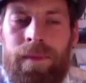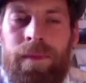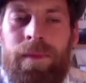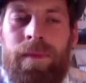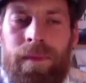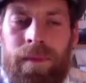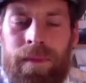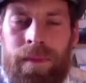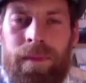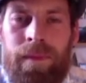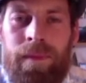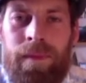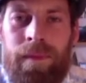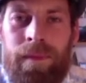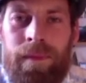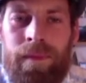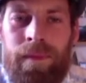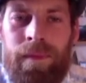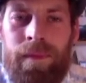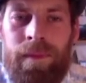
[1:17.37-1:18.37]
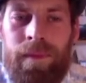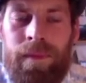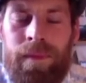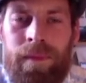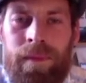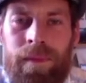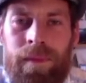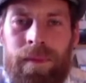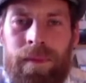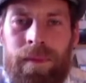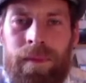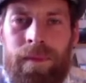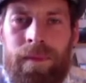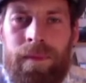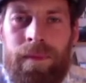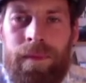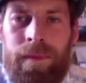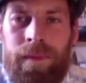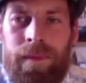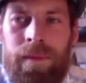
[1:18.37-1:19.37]

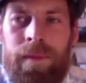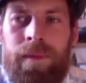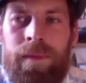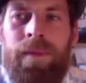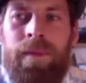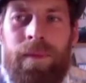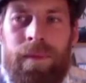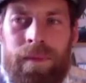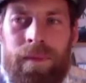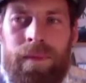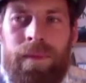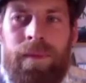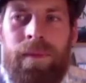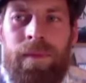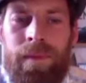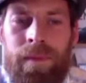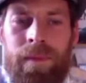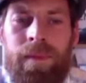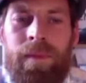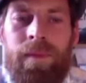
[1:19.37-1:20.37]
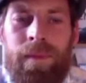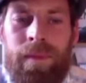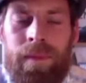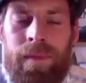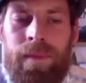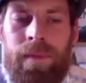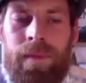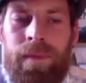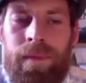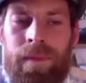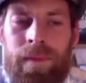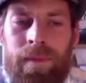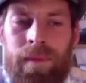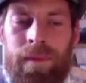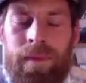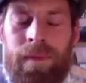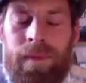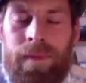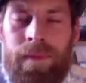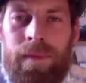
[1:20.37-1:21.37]

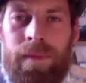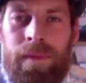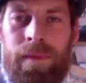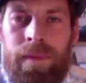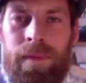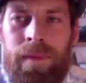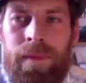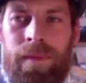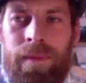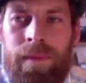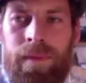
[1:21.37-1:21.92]
(silent)